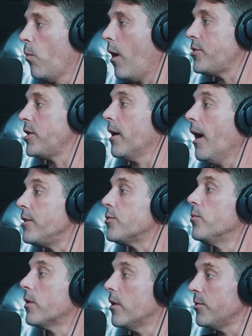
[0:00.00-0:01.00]
watching high
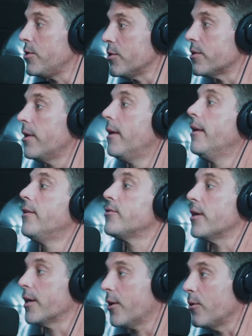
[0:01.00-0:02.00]
school coaches
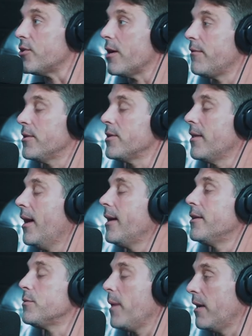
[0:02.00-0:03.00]
try to coach offensive
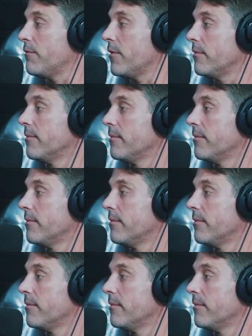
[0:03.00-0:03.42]
line is painful.